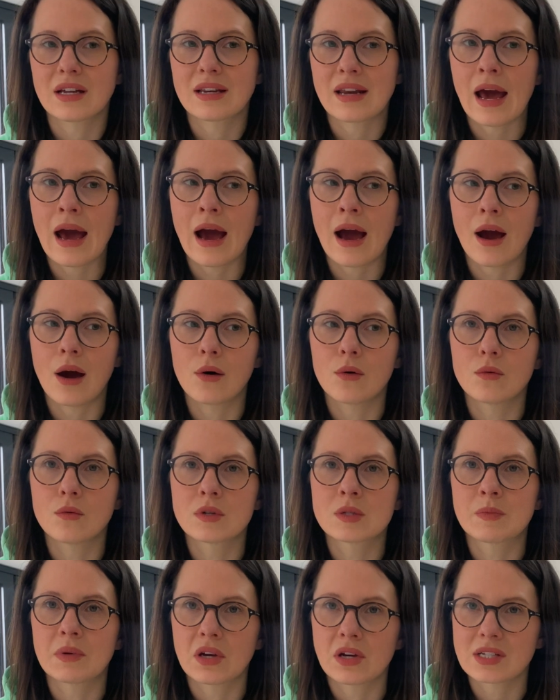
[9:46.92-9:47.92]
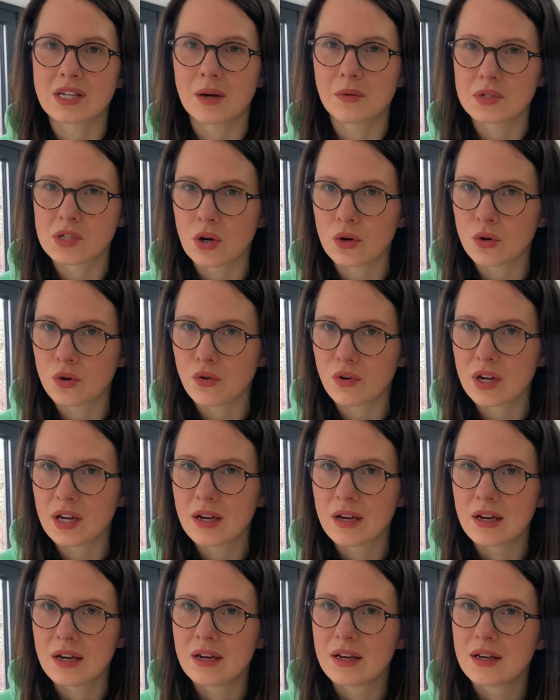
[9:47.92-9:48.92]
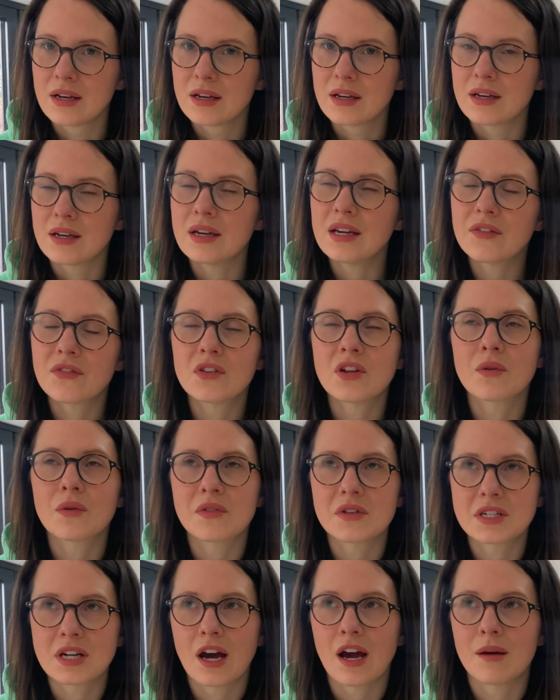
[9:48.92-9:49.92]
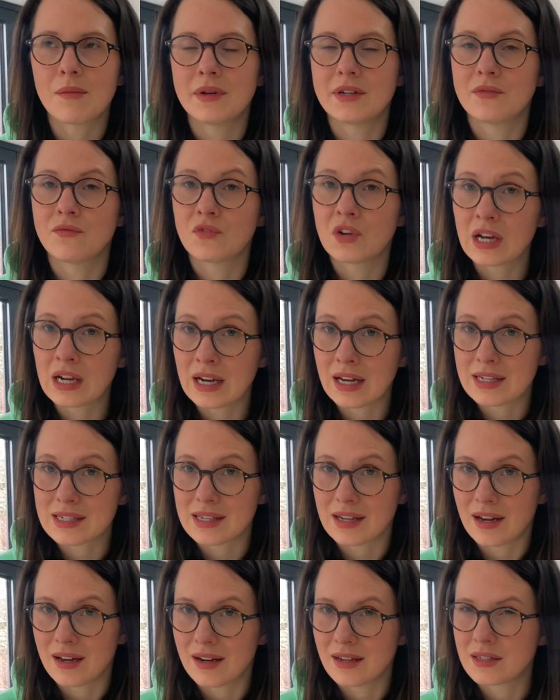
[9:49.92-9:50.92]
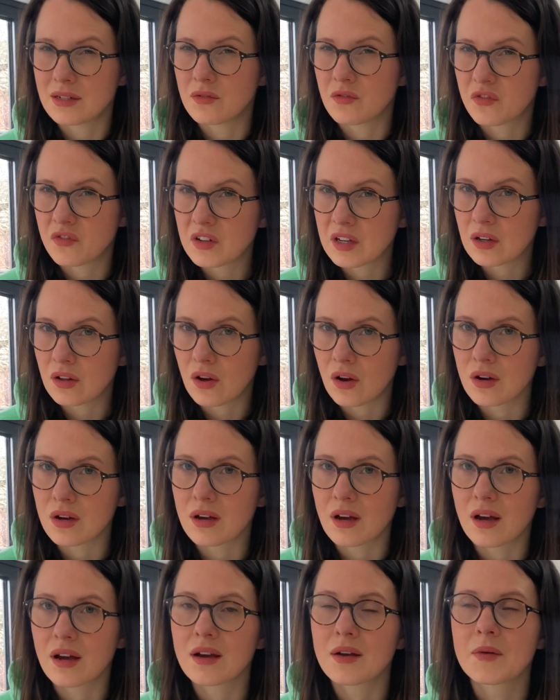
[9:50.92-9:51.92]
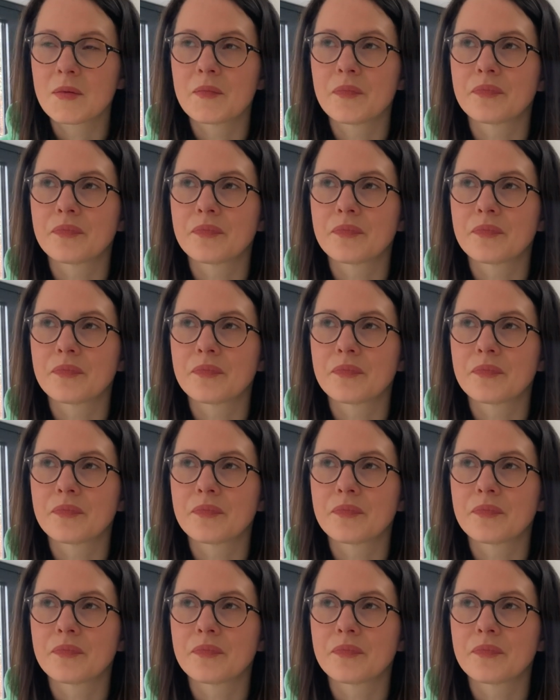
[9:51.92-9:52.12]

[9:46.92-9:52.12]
now was because I was hungry. Even though at the time I didn't realise that, I didn't feel hunger.